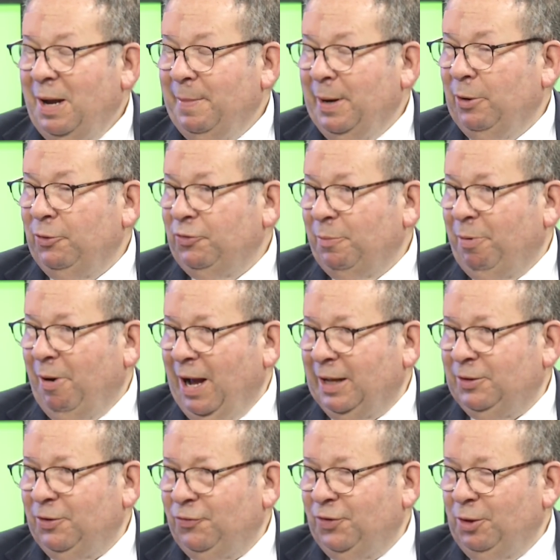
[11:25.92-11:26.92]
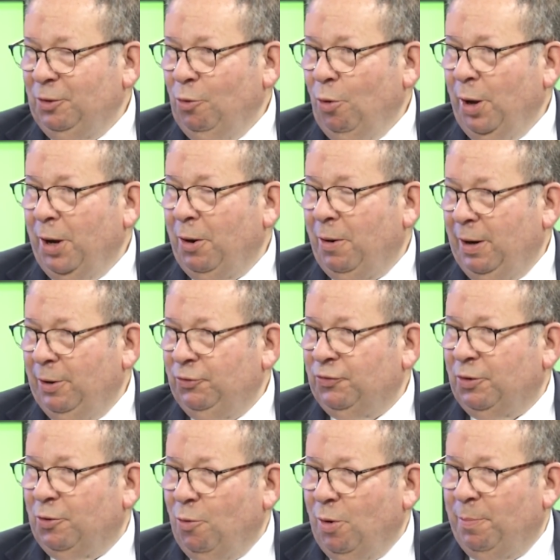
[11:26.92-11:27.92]
I was a practicing lawyer, I
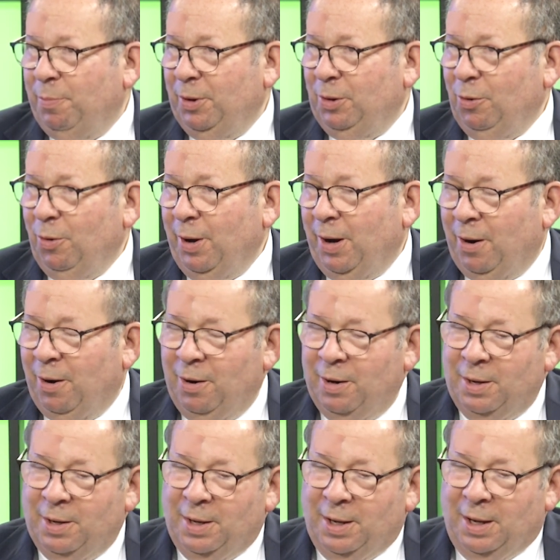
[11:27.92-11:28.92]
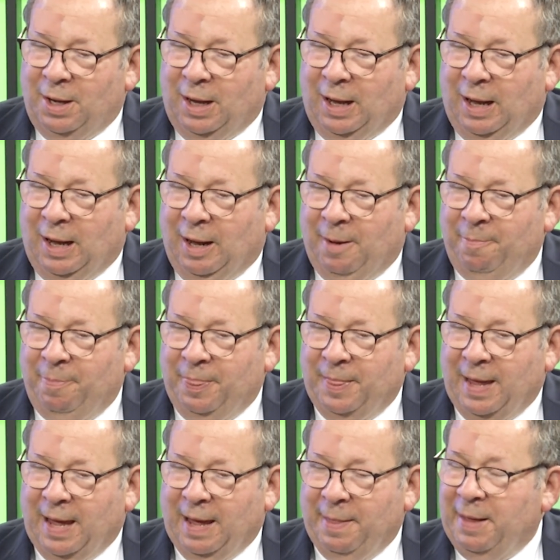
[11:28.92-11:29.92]
was a corporate lawyer,
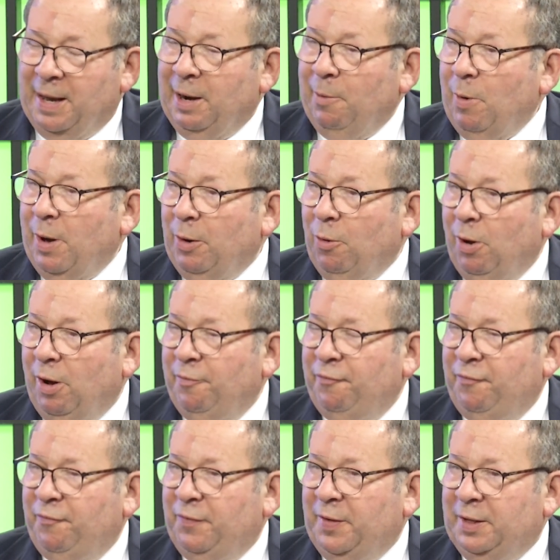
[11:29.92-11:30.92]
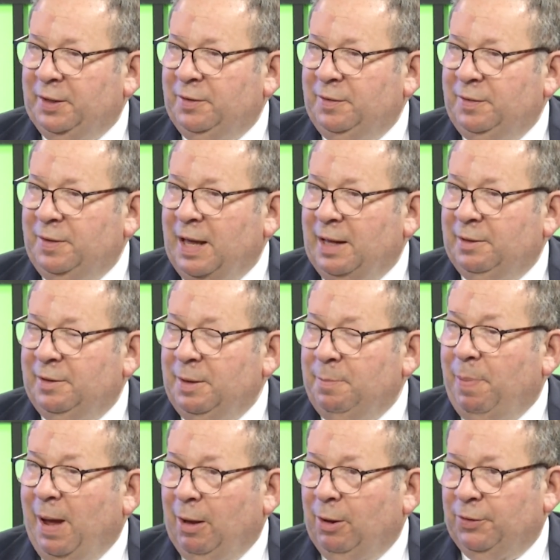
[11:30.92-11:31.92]
and then I went off and
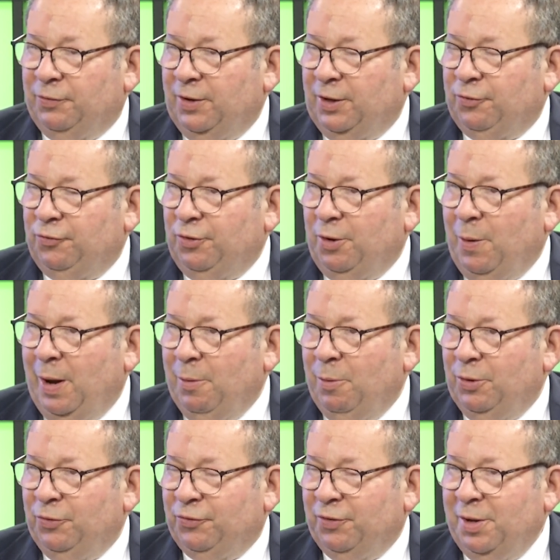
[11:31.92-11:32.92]
did politics. So I was.